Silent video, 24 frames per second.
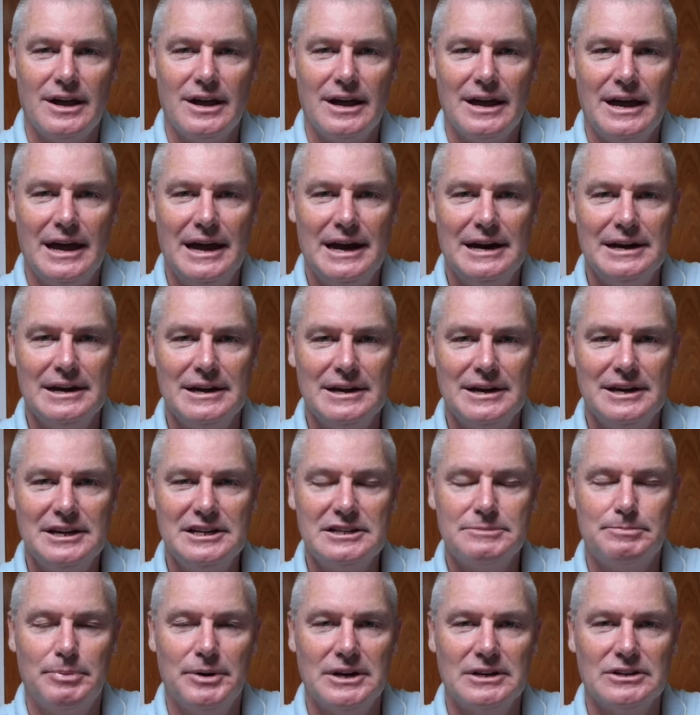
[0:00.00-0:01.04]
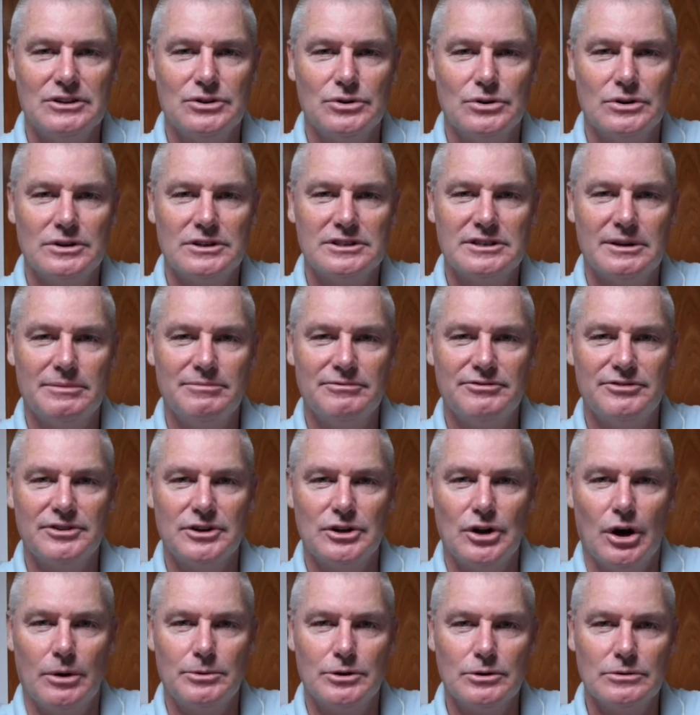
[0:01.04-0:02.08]
and he's been doing some
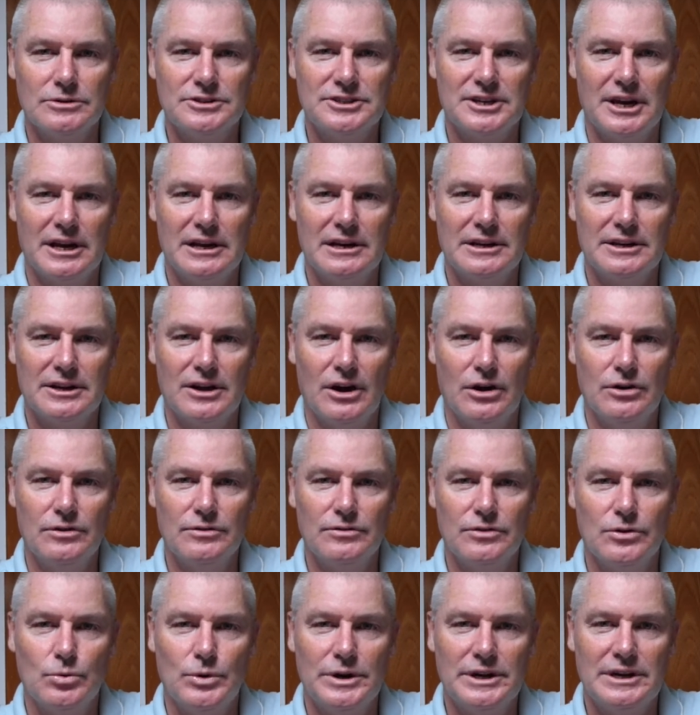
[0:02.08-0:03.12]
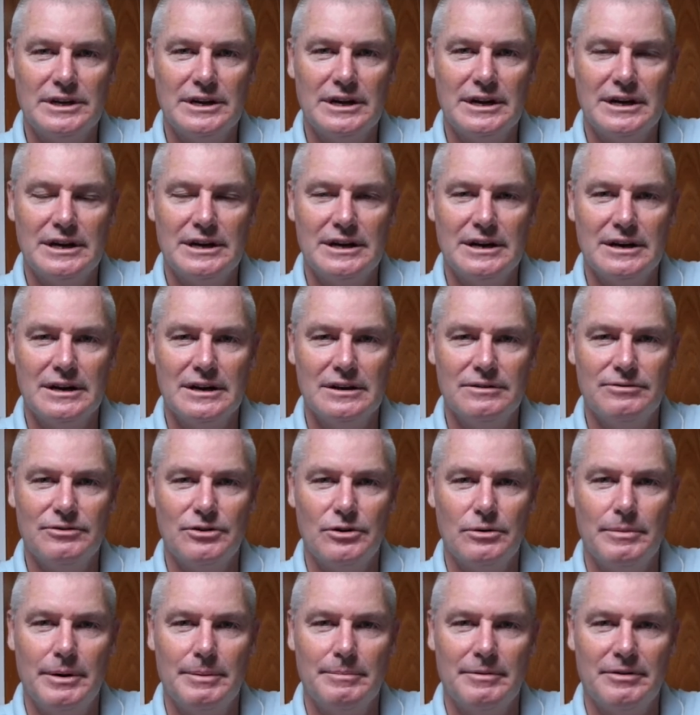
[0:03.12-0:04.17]
phenomenal sailing over the weekend. If
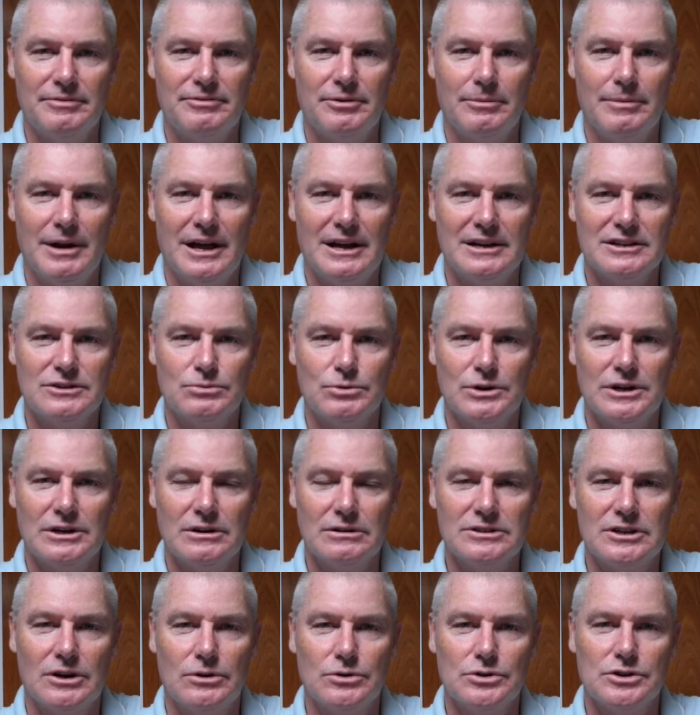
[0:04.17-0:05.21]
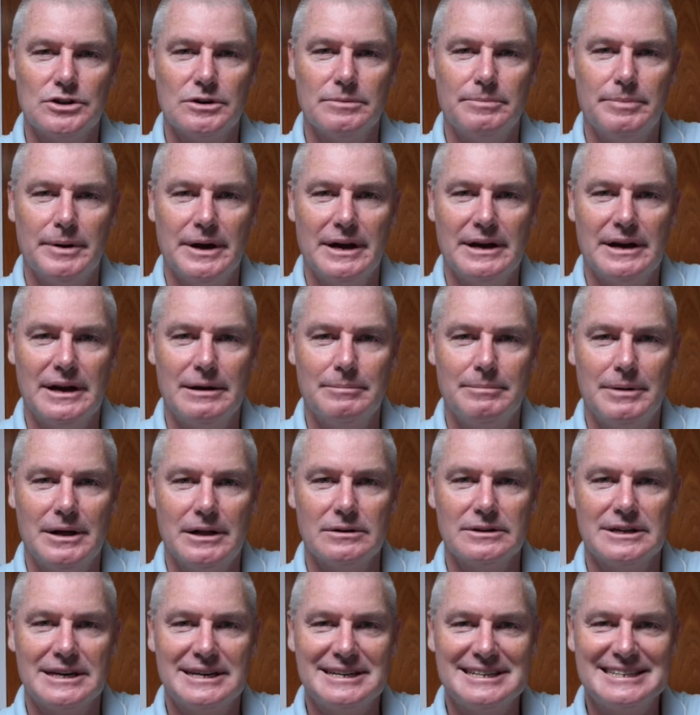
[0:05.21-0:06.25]
you remember from last week, I told you about
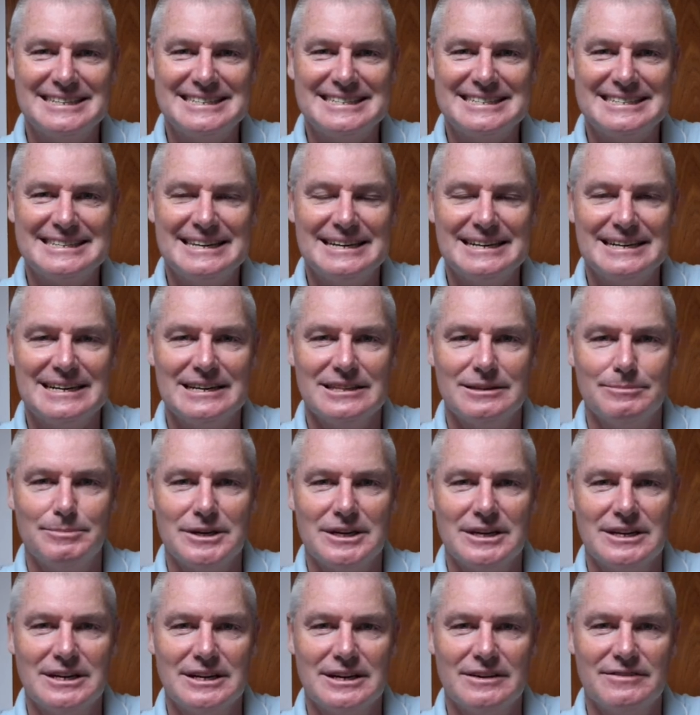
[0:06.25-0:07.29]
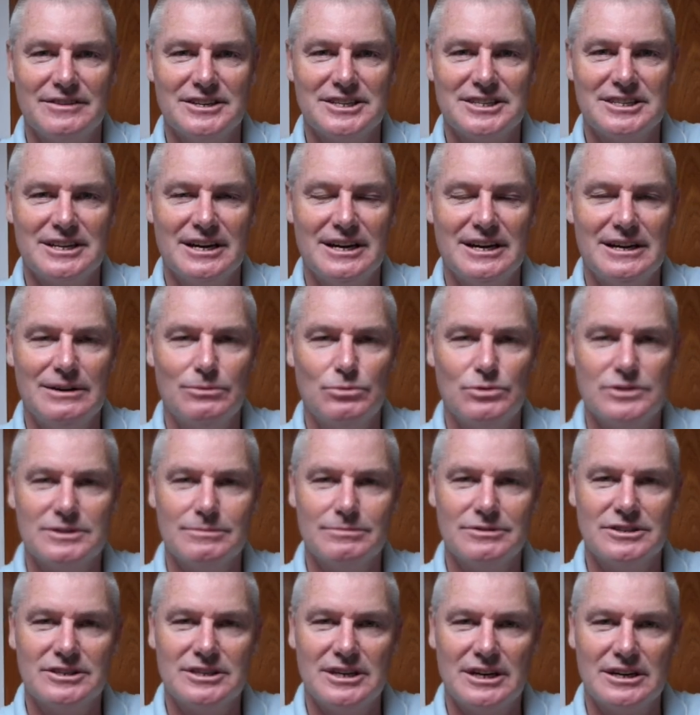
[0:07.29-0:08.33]
Amal getting stuck at the beginning of the start with
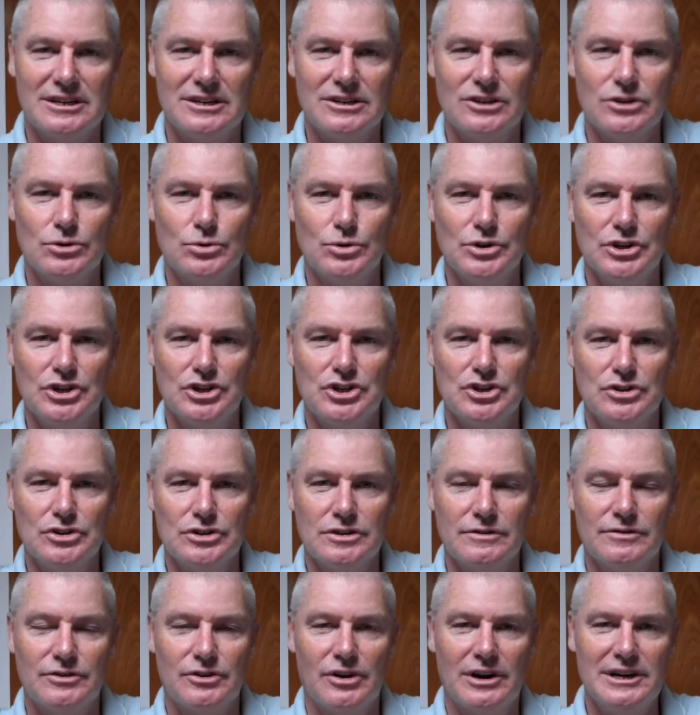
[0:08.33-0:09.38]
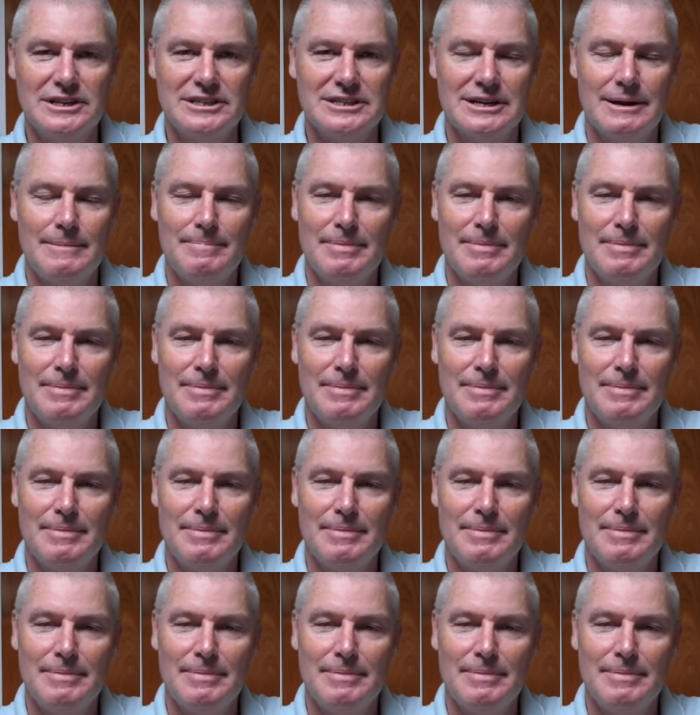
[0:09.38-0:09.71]
some technical issues of the race,